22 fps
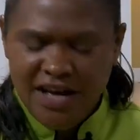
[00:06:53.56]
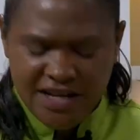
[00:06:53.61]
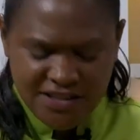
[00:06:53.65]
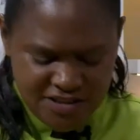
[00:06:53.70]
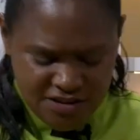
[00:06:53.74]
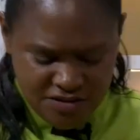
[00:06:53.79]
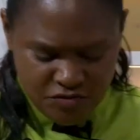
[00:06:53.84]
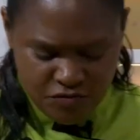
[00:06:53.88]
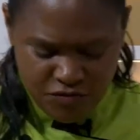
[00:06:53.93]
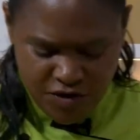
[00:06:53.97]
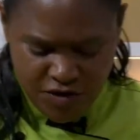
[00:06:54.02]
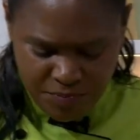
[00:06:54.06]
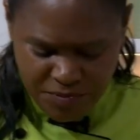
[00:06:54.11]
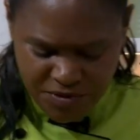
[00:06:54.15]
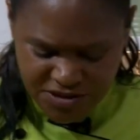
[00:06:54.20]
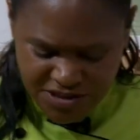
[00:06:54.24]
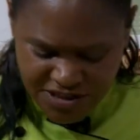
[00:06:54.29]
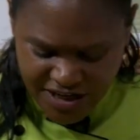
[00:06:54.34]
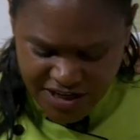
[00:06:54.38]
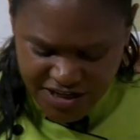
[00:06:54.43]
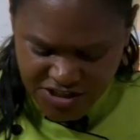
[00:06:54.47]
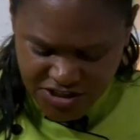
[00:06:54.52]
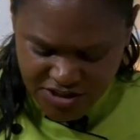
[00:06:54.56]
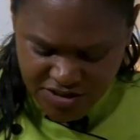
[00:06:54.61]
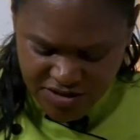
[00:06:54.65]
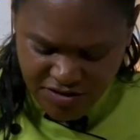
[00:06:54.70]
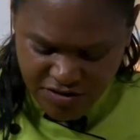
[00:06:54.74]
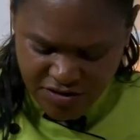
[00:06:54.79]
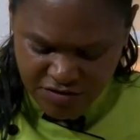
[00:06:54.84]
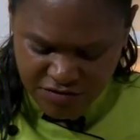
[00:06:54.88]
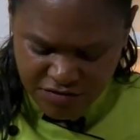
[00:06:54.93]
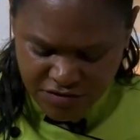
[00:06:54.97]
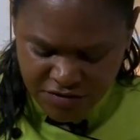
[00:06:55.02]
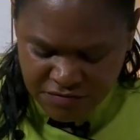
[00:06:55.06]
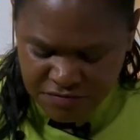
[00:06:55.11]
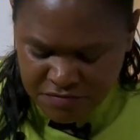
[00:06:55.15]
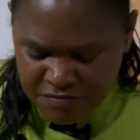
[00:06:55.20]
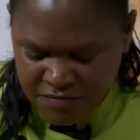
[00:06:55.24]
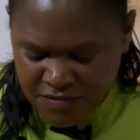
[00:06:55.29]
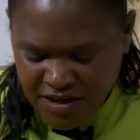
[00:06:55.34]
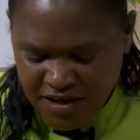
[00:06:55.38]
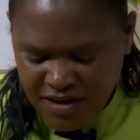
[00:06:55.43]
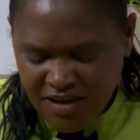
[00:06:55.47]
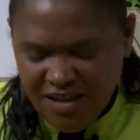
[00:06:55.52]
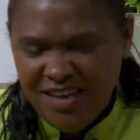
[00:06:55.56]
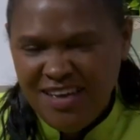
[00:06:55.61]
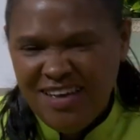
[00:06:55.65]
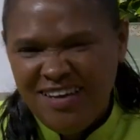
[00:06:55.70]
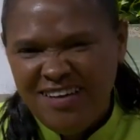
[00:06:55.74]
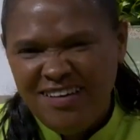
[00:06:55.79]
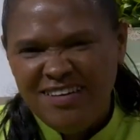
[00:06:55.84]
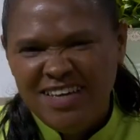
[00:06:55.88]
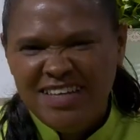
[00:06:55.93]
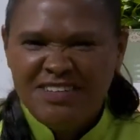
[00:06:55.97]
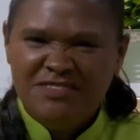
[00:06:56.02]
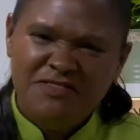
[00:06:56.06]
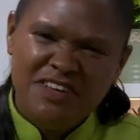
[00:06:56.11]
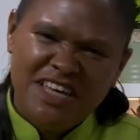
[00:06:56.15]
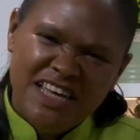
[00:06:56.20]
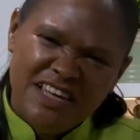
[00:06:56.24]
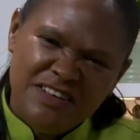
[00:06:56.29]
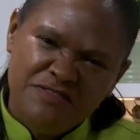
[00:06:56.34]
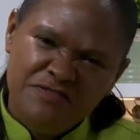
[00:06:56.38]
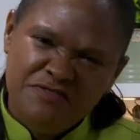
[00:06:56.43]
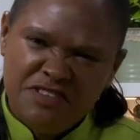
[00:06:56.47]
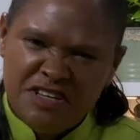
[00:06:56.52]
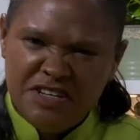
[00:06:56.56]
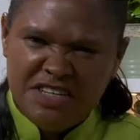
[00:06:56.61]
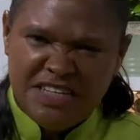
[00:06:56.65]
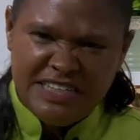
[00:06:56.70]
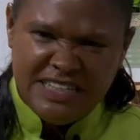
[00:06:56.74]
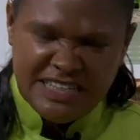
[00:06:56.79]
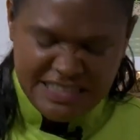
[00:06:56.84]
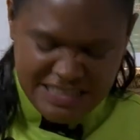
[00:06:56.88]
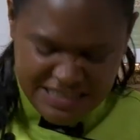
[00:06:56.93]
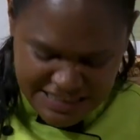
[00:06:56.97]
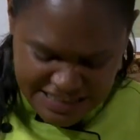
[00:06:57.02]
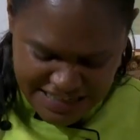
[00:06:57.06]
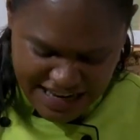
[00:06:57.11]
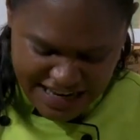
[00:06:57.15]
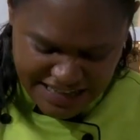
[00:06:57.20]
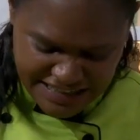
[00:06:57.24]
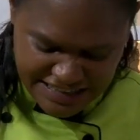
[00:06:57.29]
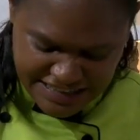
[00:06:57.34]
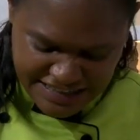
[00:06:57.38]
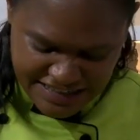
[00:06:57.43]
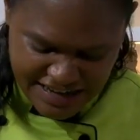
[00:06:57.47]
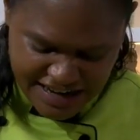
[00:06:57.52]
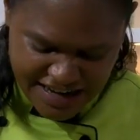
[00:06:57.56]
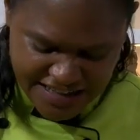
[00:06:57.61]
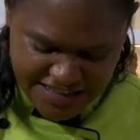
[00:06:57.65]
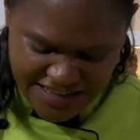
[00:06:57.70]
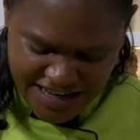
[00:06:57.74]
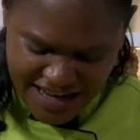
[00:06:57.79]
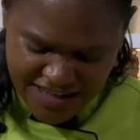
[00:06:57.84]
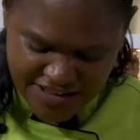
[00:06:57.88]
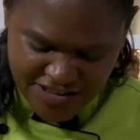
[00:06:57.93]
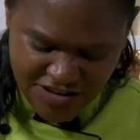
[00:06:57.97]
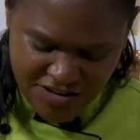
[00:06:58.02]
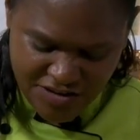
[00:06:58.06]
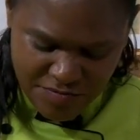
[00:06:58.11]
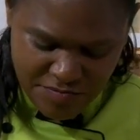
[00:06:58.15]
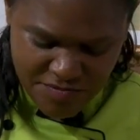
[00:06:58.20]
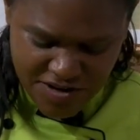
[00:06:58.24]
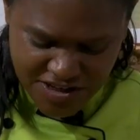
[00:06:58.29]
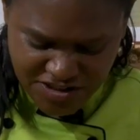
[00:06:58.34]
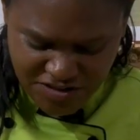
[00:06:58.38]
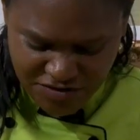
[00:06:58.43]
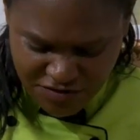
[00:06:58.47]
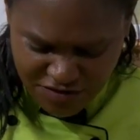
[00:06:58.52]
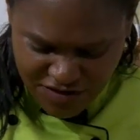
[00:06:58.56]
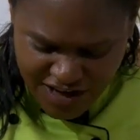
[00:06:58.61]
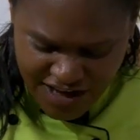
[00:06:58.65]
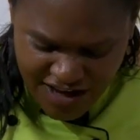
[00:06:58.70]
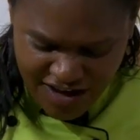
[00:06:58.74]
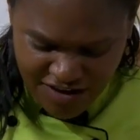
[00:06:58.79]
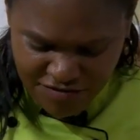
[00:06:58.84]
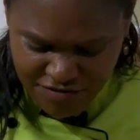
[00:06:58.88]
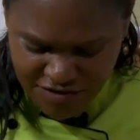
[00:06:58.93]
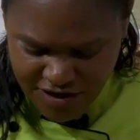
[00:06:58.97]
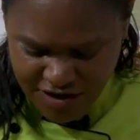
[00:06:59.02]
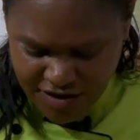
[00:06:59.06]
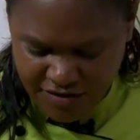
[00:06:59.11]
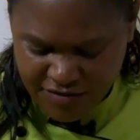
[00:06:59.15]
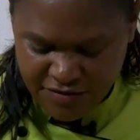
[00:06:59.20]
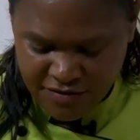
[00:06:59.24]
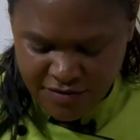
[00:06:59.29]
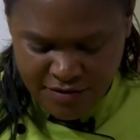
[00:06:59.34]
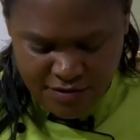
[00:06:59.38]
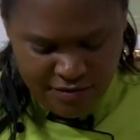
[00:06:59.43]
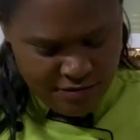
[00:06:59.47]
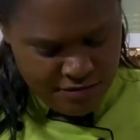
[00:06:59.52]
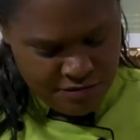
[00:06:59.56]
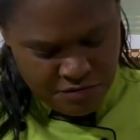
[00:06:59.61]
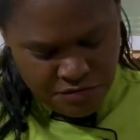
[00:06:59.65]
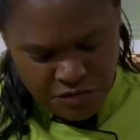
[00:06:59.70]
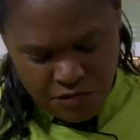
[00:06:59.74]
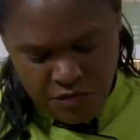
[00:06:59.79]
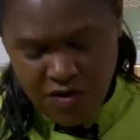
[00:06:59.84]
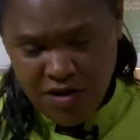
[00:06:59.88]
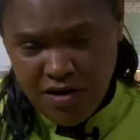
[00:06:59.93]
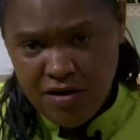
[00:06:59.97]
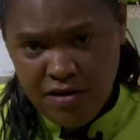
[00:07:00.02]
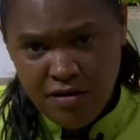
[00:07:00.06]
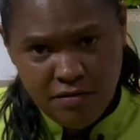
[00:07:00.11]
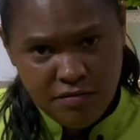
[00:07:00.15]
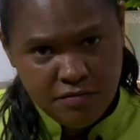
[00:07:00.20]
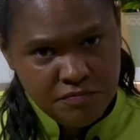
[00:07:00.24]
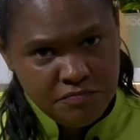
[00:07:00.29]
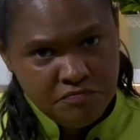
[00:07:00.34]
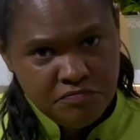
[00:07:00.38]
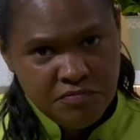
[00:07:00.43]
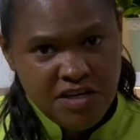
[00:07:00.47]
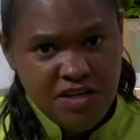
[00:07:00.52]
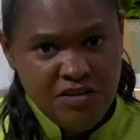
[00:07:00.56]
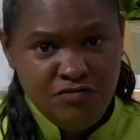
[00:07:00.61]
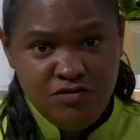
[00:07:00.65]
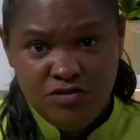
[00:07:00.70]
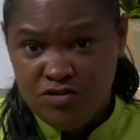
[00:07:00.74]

still has this reputation. It's vegan food, it doesn't taste nice, it hasn't got much flavor. If you